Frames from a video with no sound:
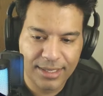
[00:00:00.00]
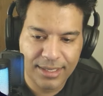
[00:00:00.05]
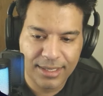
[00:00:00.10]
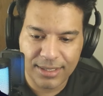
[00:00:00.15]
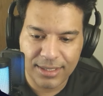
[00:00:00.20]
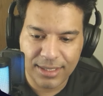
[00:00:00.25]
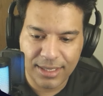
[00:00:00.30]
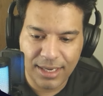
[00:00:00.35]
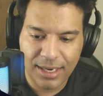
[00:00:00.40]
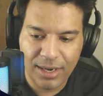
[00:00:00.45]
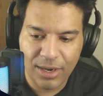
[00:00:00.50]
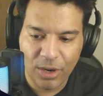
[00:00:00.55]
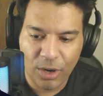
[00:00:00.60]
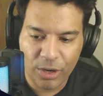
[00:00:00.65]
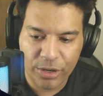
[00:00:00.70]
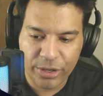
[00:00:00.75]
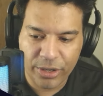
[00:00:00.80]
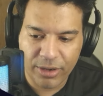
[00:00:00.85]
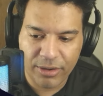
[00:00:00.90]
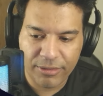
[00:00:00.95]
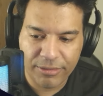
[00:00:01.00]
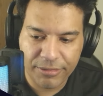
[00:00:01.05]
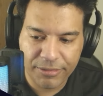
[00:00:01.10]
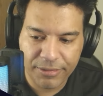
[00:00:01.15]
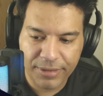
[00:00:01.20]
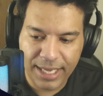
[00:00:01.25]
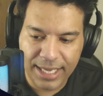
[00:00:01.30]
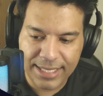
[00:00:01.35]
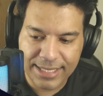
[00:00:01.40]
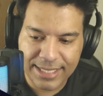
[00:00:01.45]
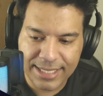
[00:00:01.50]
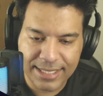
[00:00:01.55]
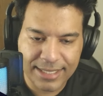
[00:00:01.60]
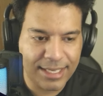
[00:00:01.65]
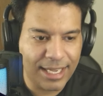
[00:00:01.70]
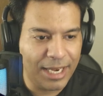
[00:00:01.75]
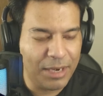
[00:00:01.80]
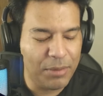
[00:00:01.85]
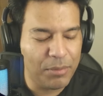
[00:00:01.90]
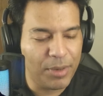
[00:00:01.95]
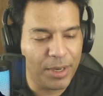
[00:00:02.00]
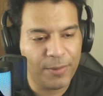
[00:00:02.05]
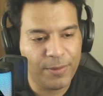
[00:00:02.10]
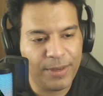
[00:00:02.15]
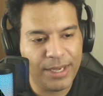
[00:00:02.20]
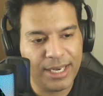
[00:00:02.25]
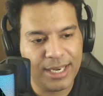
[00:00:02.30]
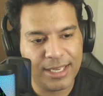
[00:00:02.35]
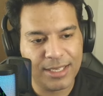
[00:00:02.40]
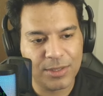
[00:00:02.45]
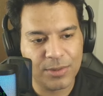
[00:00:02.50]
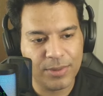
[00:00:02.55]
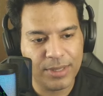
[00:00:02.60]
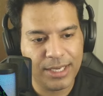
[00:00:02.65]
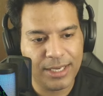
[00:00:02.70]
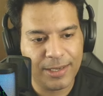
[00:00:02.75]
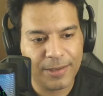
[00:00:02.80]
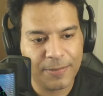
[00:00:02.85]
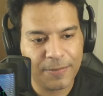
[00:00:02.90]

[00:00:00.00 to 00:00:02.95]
a lot of cases in between as well.